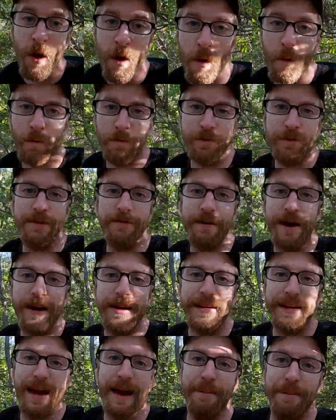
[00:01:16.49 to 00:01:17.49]
hopefully
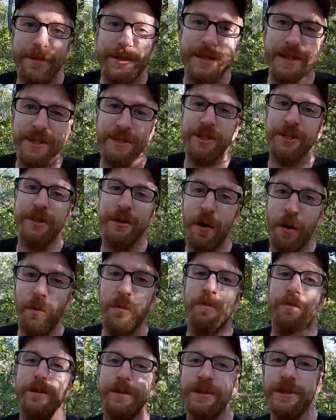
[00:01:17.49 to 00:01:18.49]
find a composition and
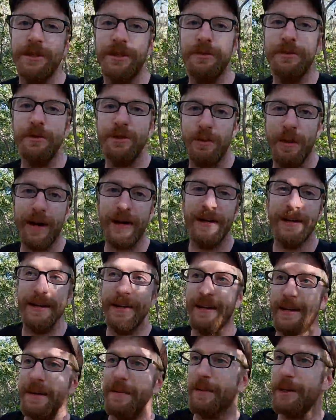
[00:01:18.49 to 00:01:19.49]
hopefully shoot so I can
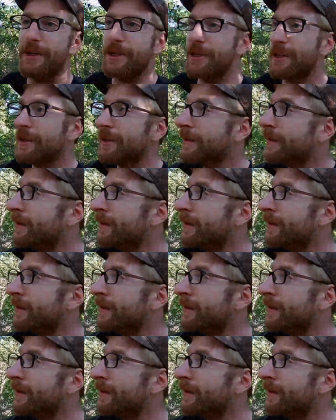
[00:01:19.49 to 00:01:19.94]
get an image.